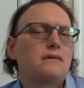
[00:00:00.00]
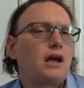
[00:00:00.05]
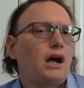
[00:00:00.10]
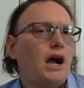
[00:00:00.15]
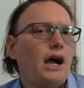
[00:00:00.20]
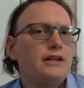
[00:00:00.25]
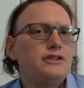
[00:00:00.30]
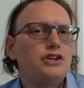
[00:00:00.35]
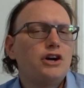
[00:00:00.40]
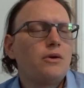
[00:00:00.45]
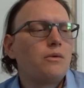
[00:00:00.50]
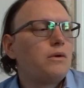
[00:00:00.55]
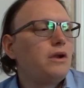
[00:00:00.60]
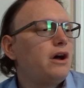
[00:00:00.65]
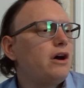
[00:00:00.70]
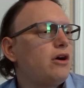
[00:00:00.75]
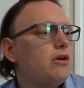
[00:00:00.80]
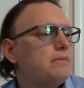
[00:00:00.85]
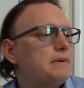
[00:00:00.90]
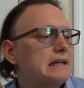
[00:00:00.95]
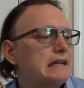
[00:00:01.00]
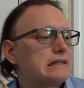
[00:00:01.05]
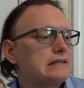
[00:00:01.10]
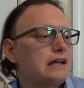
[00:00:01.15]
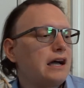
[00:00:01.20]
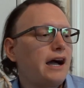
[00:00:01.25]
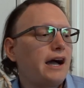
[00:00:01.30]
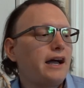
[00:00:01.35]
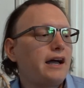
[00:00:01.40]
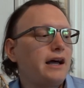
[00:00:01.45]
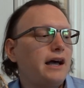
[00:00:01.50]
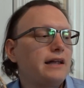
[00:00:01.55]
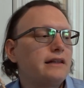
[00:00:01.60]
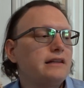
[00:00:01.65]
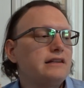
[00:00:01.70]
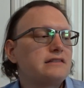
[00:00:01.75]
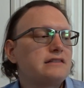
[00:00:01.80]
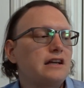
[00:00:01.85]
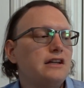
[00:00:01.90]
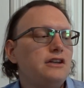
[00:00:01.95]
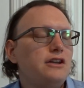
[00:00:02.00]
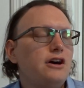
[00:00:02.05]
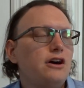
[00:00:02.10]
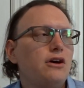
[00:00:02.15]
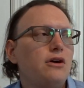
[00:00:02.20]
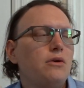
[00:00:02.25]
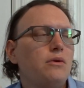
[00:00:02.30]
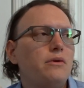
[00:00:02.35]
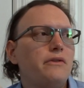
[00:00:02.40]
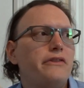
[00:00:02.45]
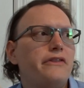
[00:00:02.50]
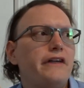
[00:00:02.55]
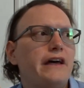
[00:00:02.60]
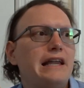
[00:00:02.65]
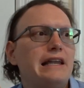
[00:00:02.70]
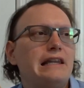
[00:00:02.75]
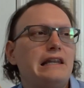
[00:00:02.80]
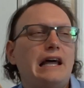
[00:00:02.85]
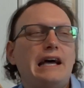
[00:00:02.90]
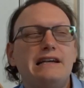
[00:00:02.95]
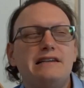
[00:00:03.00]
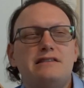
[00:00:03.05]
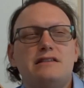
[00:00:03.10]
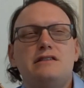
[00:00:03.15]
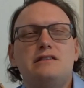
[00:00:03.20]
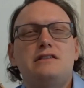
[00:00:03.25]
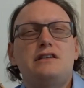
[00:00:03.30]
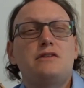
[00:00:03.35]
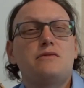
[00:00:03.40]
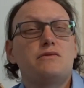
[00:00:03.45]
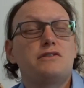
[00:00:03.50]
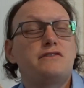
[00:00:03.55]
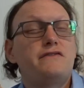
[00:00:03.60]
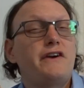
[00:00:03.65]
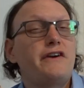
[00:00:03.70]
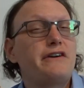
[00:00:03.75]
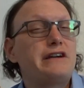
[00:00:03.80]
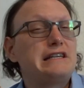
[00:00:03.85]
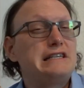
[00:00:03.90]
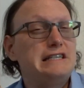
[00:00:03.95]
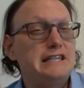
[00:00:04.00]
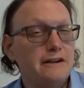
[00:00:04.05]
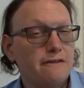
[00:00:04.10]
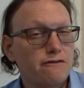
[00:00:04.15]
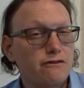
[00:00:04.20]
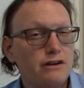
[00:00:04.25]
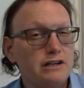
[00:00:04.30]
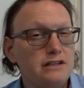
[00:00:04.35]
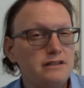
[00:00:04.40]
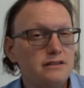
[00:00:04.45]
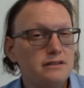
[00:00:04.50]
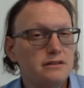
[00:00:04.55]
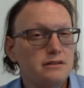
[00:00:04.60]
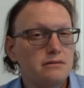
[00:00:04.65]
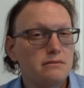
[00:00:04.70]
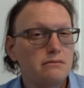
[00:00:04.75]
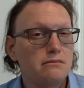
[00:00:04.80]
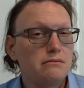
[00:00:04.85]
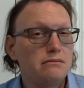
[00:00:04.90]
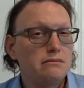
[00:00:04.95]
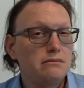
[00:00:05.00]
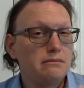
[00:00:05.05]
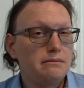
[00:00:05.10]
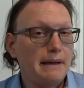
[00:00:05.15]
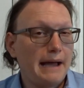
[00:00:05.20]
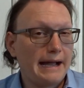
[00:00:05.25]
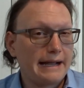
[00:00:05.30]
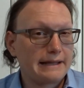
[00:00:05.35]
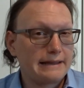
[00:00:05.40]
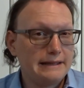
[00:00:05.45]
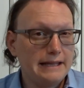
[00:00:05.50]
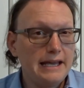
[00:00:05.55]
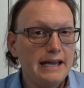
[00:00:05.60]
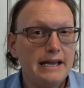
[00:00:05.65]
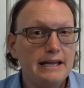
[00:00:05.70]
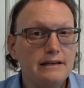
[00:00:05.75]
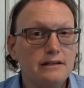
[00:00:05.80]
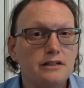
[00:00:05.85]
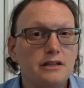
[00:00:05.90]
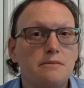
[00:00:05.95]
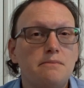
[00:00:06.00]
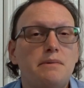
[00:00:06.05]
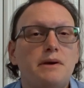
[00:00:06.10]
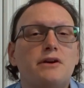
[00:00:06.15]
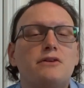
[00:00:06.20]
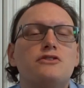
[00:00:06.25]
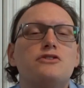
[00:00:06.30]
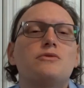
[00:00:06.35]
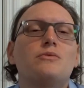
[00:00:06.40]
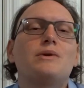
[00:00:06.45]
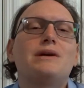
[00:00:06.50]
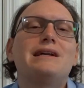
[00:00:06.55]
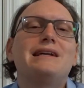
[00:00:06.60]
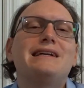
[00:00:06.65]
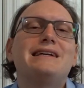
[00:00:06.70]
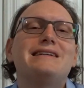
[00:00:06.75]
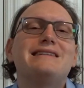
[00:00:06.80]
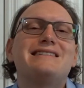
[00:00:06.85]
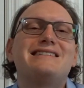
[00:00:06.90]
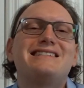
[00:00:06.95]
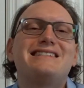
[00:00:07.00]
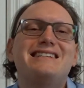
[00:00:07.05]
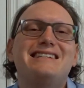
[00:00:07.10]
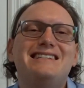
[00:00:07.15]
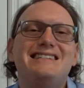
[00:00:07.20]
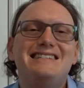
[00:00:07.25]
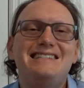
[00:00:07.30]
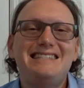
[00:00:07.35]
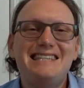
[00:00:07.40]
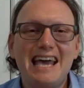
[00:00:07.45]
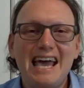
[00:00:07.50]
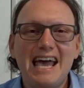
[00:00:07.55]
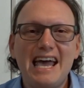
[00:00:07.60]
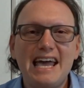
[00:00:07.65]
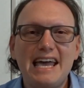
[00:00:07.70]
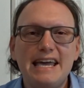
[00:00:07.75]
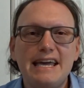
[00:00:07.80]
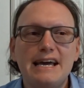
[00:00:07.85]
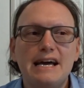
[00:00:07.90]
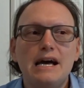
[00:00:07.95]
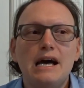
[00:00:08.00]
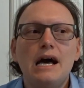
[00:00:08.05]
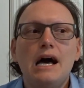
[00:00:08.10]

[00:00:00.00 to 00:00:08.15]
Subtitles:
I don't know, because at least I know that licensing was very different back then compared to what it is today.